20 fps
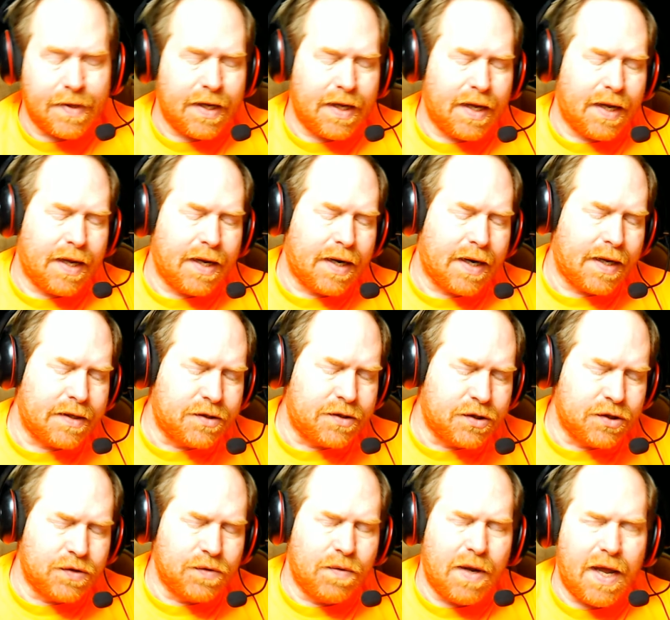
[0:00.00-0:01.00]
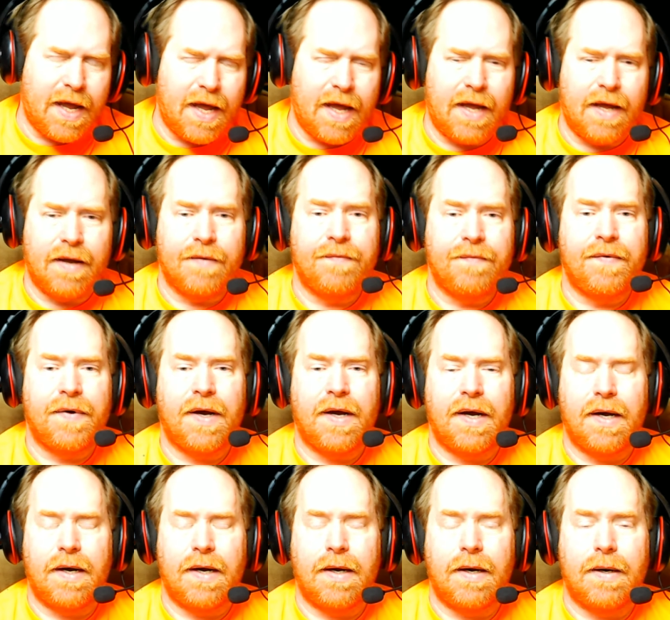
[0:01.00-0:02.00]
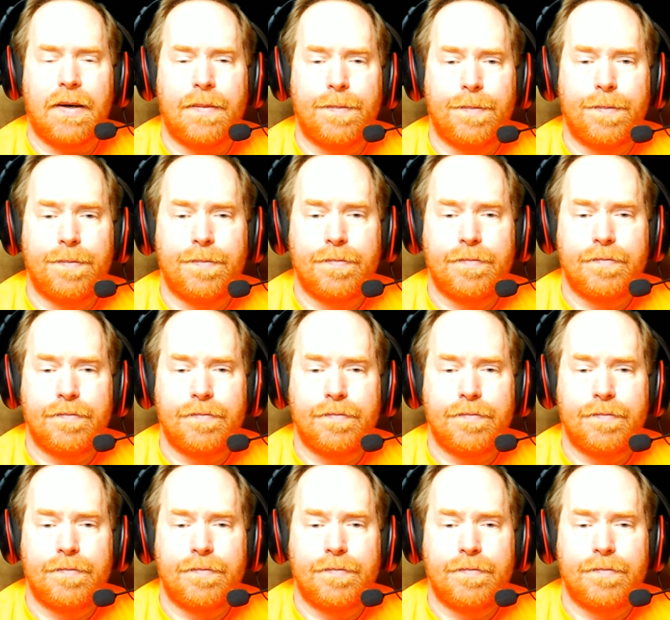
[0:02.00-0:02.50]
and I do have when